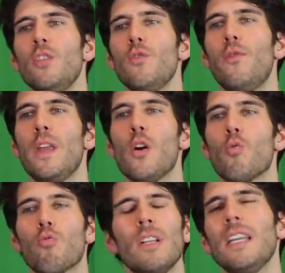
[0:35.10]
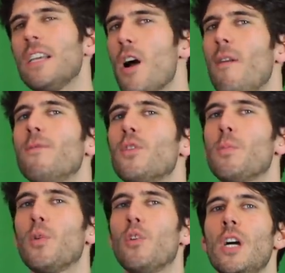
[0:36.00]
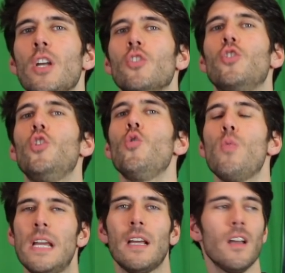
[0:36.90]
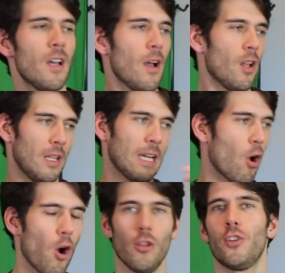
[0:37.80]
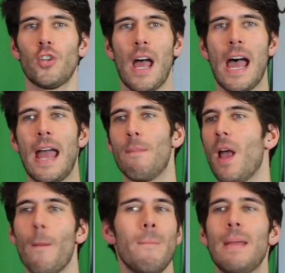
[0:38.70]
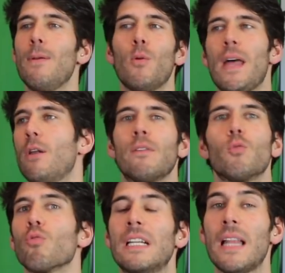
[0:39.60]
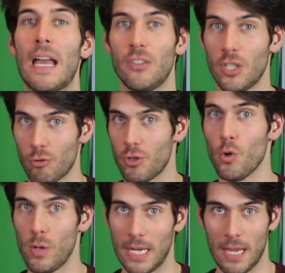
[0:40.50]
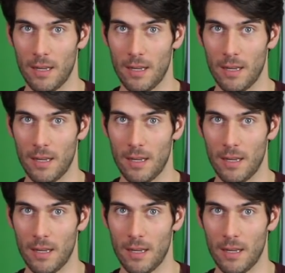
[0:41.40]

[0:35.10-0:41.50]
do you feel really comfortable doing like all the time, maybe without even realizing you're doing it.